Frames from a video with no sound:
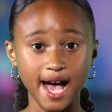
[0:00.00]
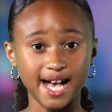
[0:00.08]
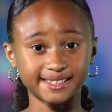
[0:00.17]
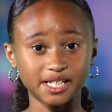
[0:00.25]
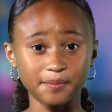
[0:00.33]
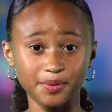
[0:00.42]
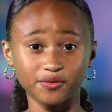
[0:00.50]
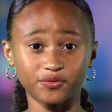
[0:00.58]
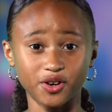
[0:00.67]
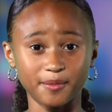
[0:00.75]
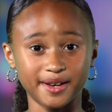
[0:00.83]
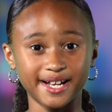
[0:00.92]
As I'm
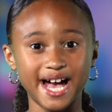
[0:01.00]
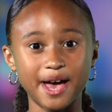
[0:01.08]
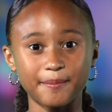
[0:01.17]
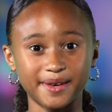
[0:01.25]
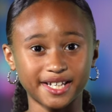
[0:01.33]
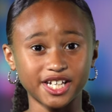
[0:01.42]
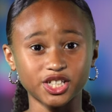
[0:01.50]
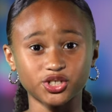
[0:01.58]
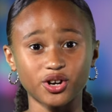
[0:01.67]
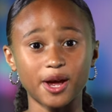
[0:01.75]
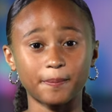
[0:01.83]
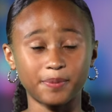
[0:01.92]
performing, I'm making sure
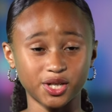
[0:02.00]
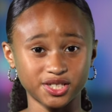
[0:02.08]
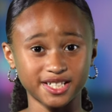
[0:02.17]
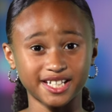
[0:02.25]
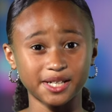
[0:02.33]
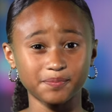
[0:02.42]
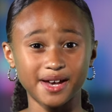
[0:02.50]
I push to keep my